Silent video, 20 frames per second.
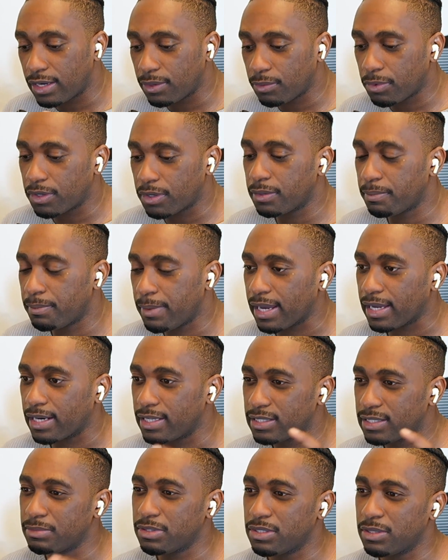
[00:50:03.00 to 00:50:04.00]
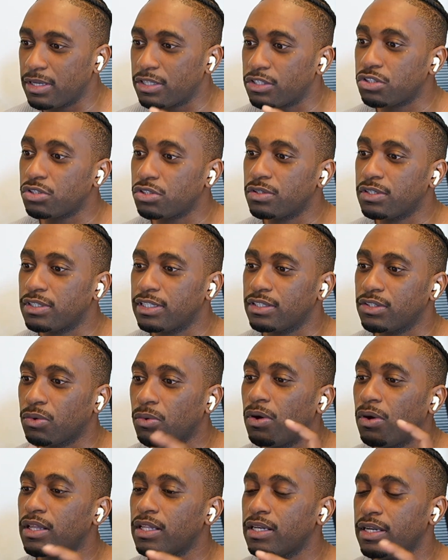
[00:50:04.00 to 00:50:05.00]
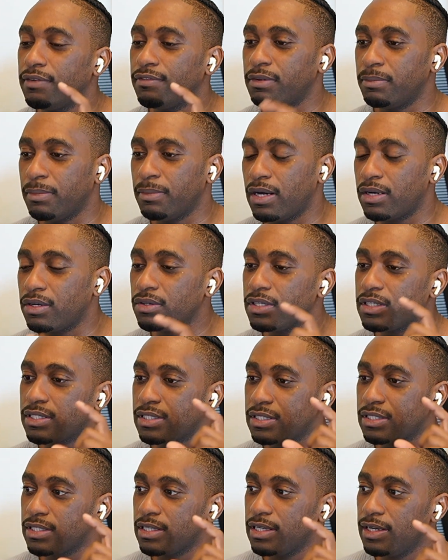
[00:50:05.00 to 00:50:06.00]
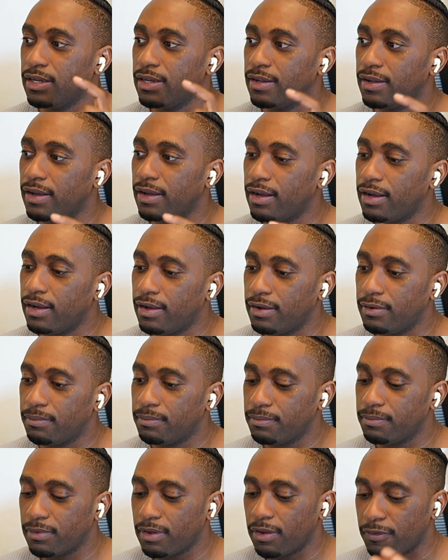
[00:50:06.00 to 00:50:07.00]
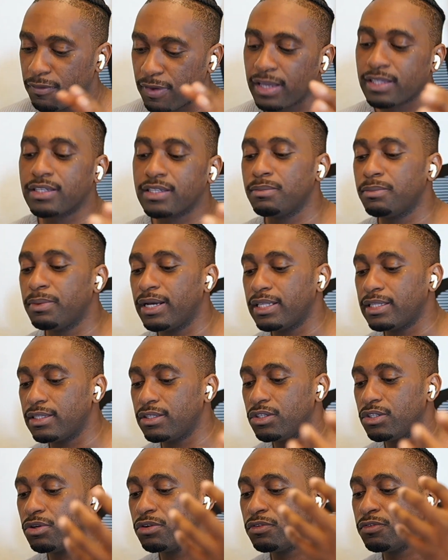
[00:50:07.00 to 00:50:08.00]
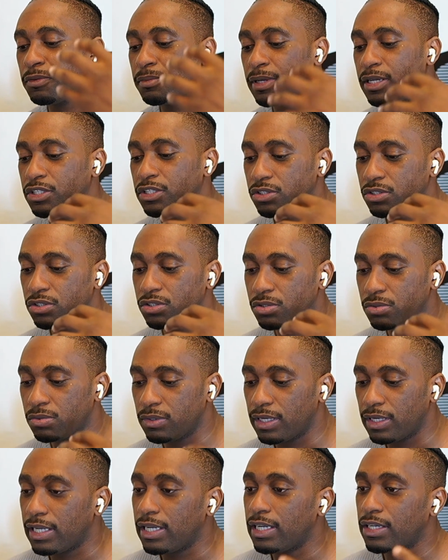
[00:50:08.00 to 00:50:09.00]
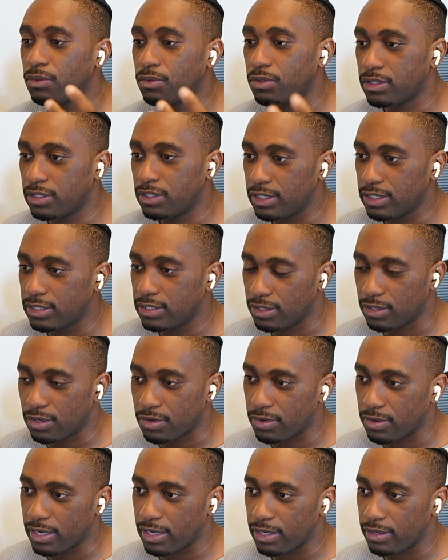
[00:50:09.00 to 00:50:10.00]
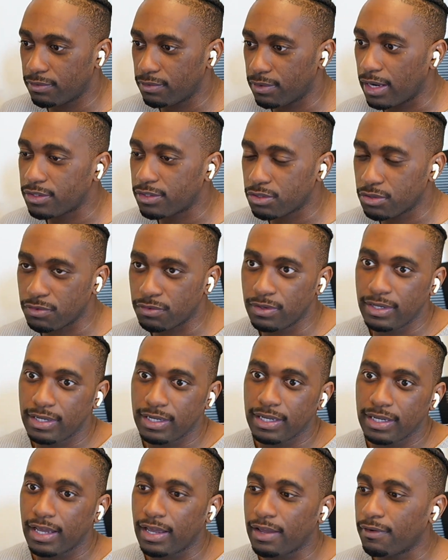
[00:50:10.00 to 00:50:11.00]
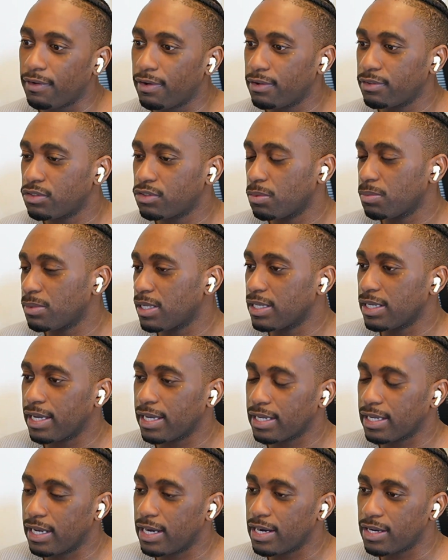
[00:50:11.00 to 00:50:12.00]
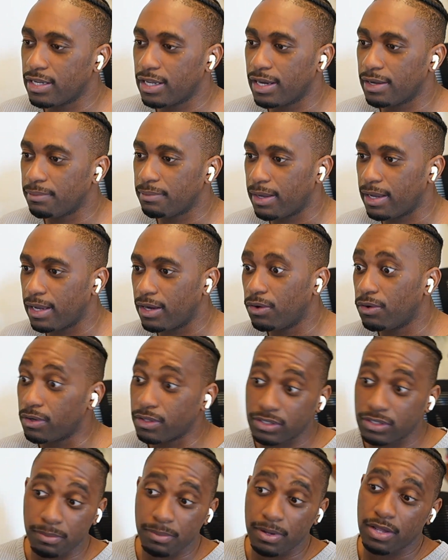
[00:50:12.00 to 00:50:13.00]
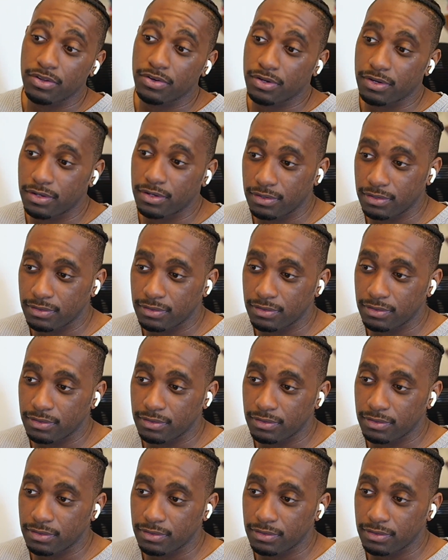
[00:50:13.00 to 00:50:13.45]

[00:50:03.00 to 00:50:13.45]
what are the mechanisms to ensure that the quality of the model isn't affected by the new information to an inordinate degree, right? So something like an airline may, or some other,